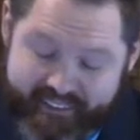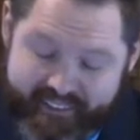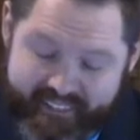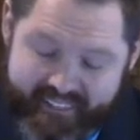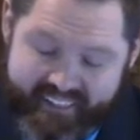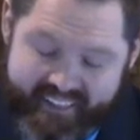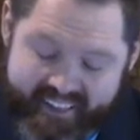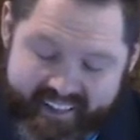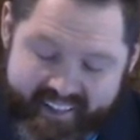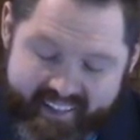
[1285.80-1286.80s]

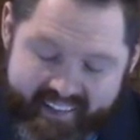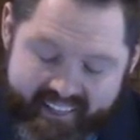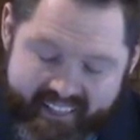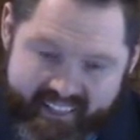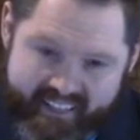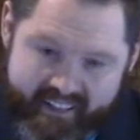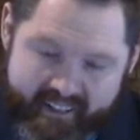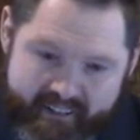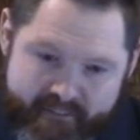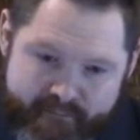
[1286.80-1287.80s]

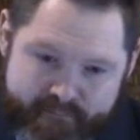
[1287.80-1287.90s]
Nobody speaks.